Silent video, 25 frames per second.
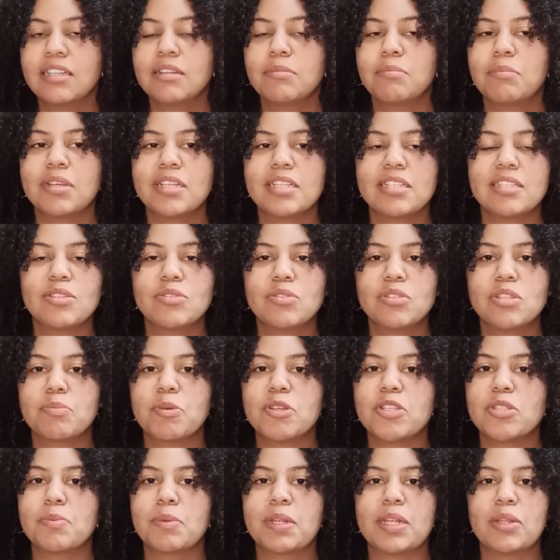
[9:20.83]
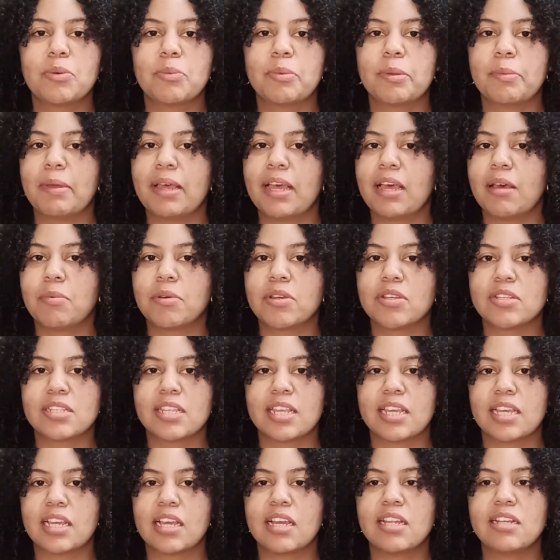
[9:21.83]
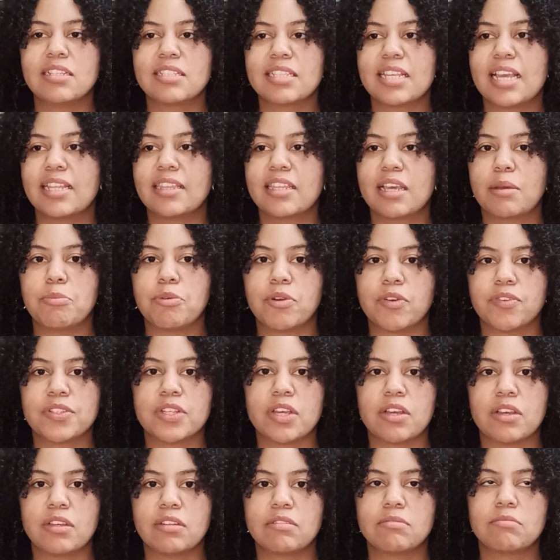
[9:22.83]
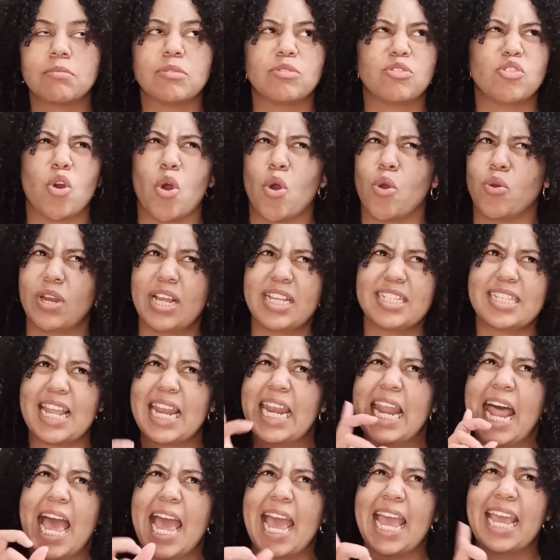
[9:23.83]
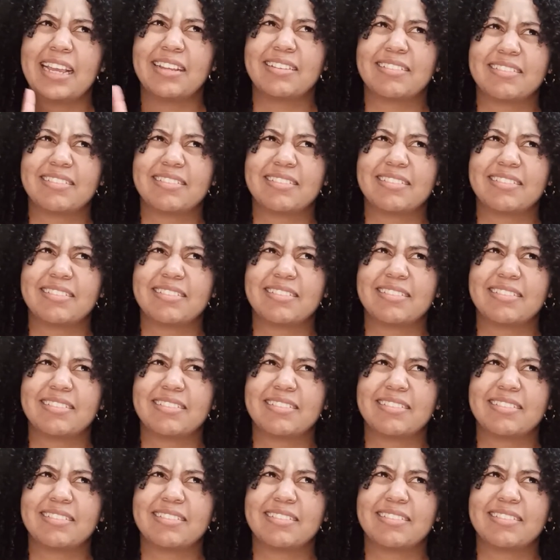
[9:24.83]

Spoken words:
but it's still supposed to be a little bit better because, like, I understand that broths are, well, no, that's a lie.